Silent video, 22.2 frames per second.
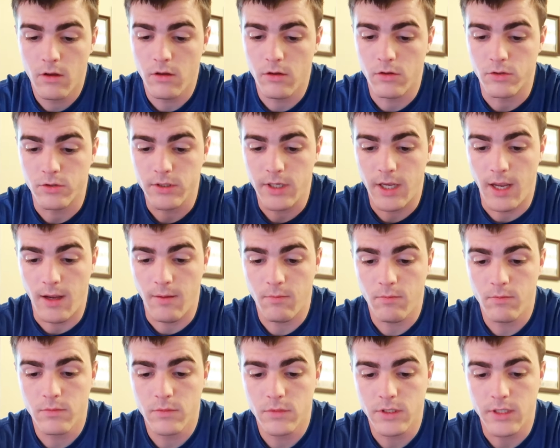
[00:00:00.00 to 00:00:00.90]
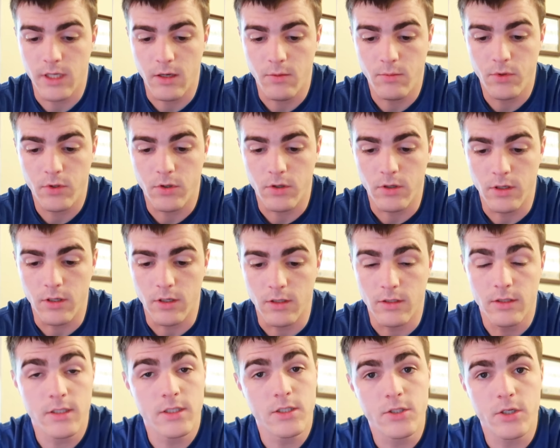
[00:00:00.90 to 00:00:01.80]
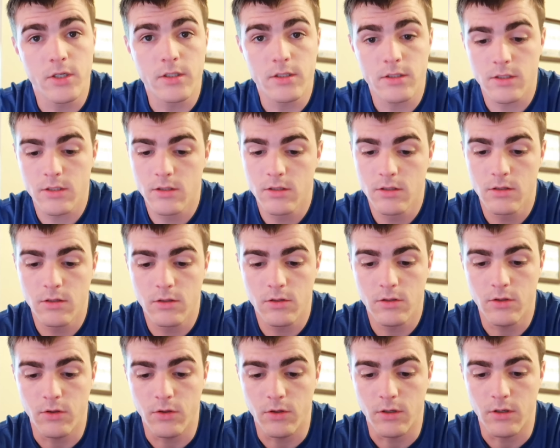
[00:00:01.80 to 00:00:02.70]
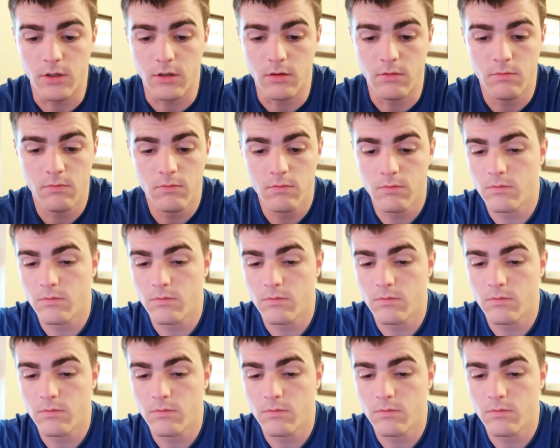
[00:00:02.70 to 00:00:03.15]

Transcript: You'll stamp your t-shirts. Your